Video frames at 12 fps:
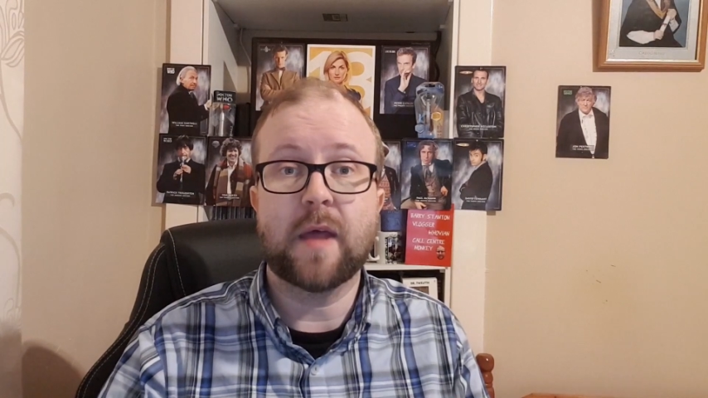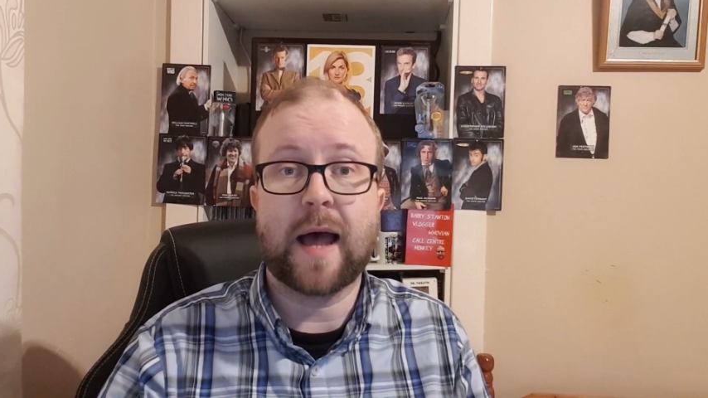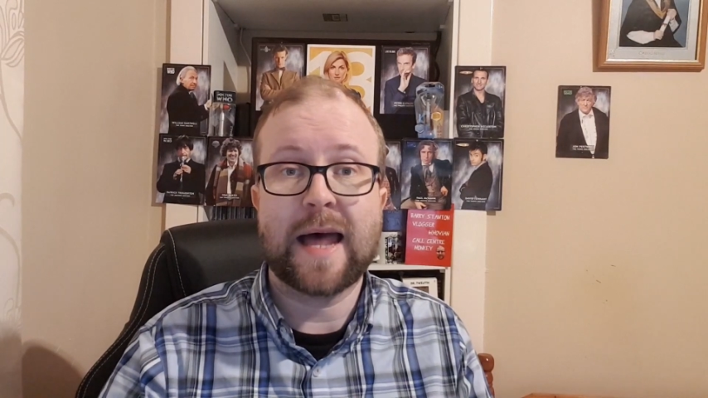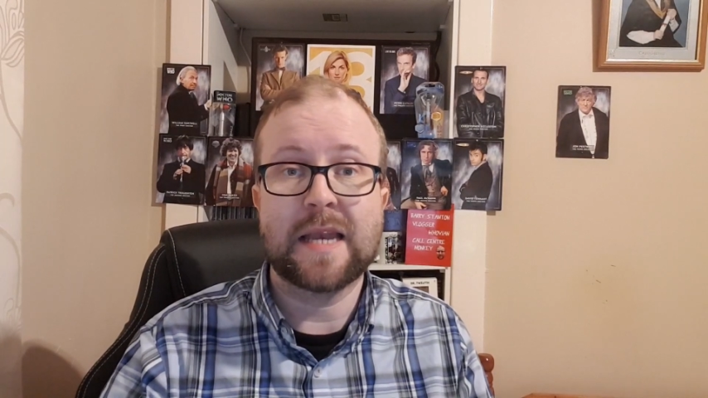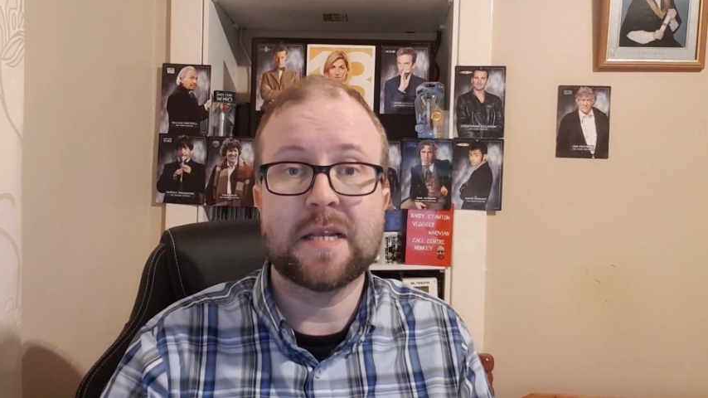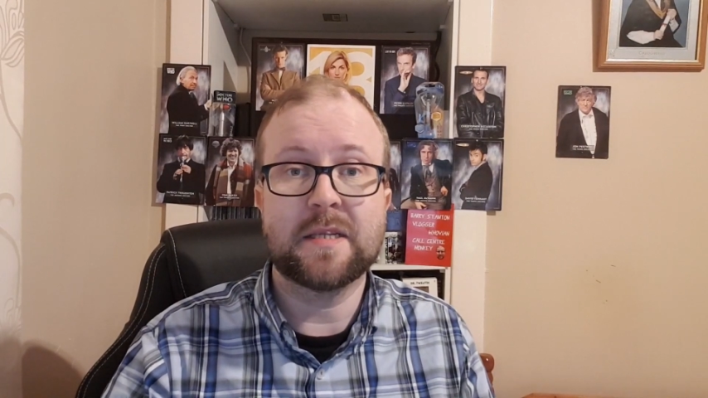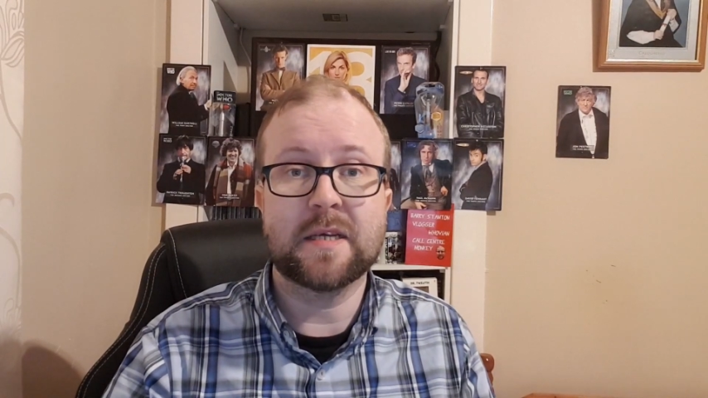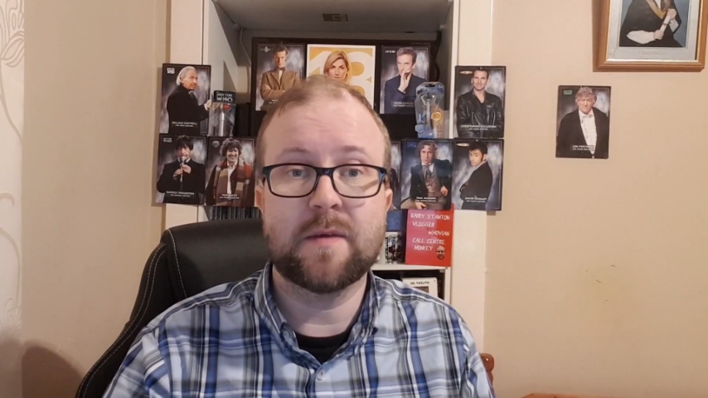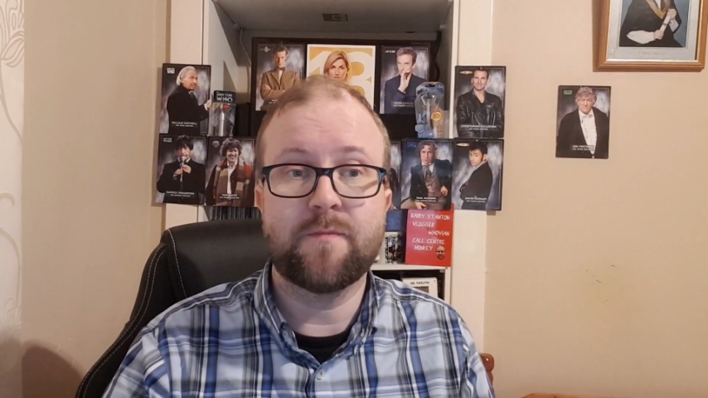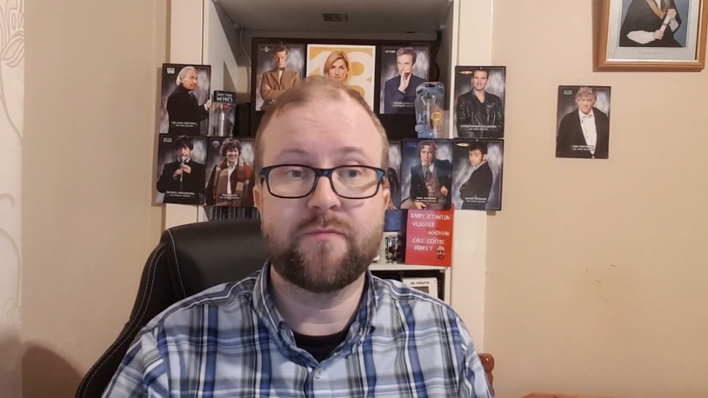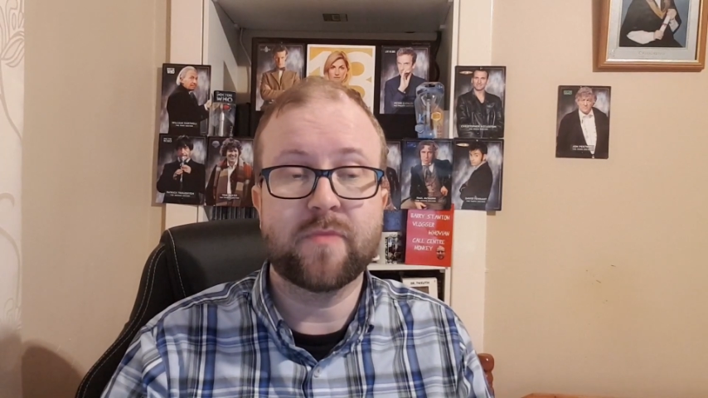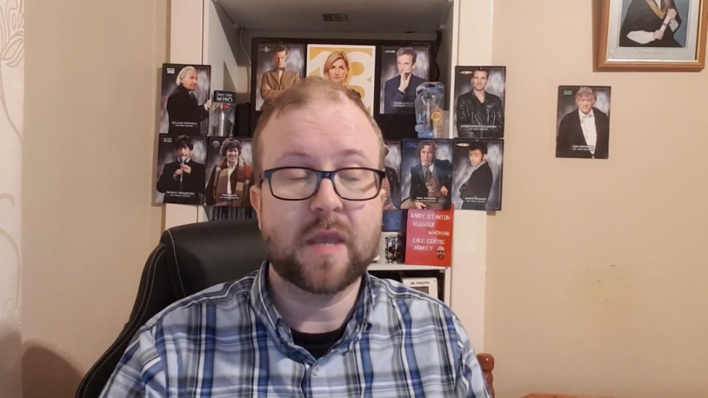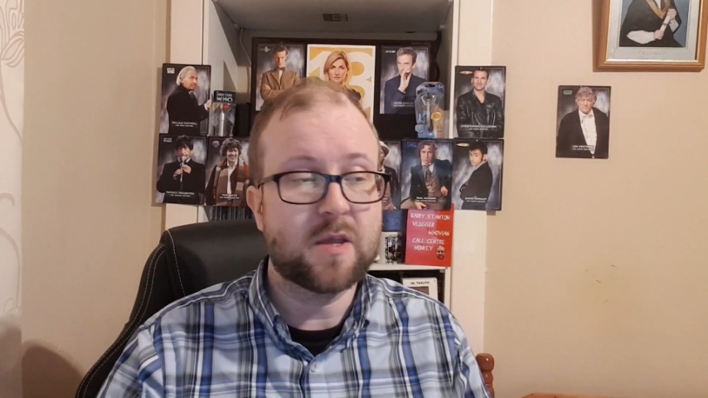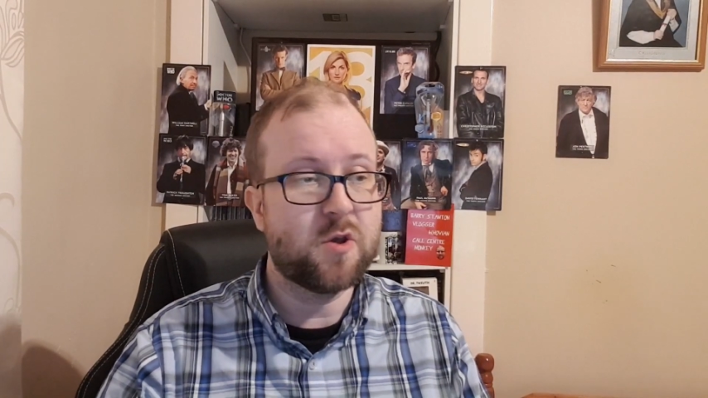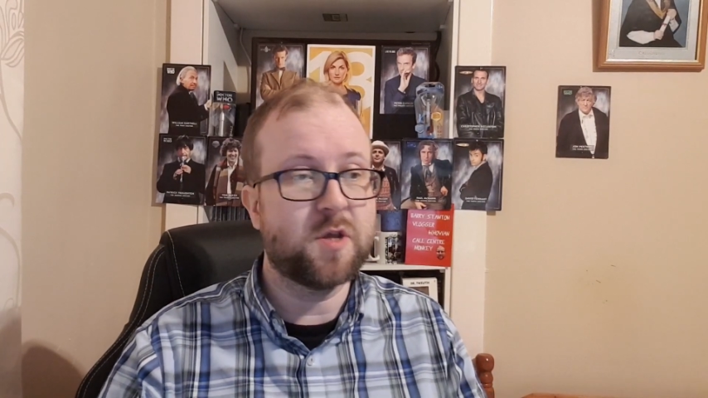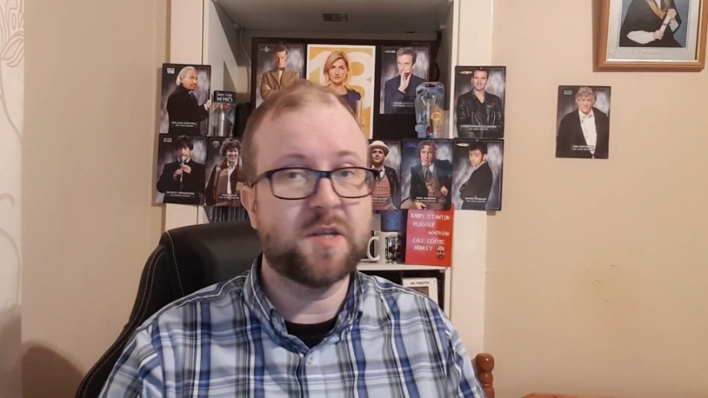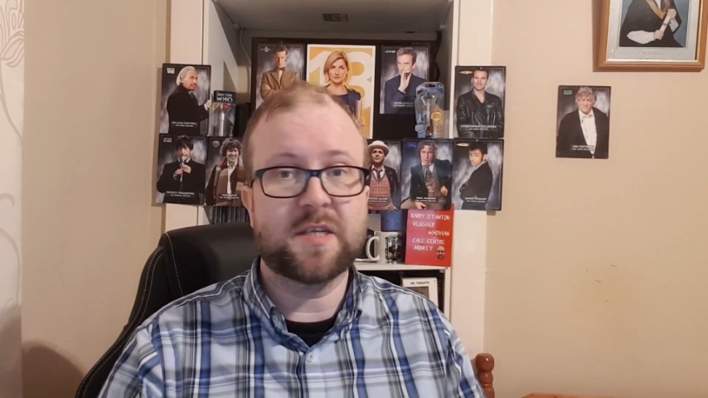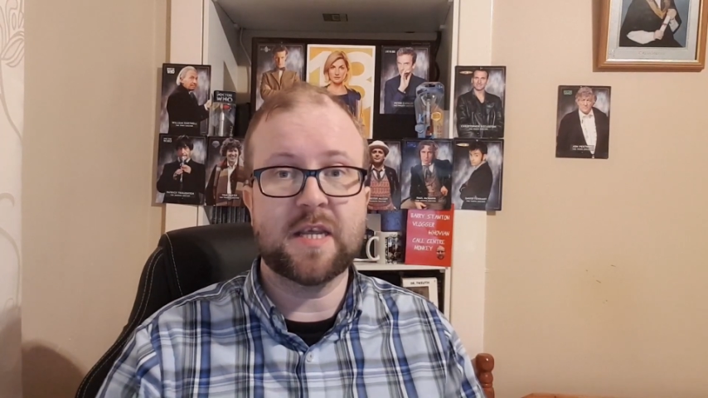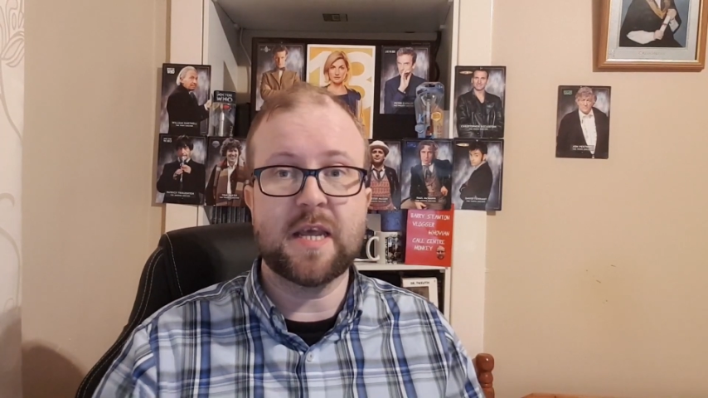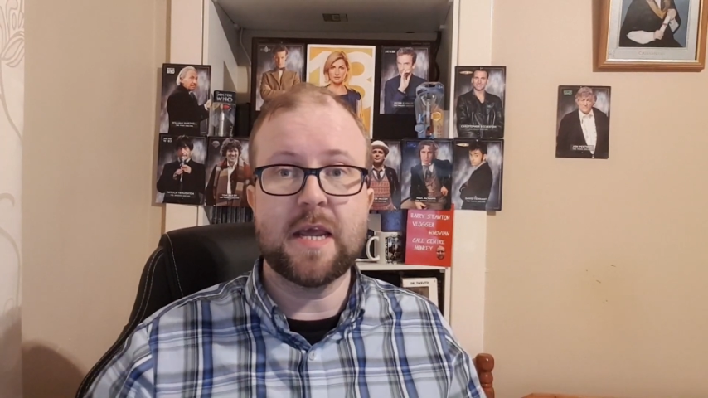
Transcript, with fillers: and um, you can see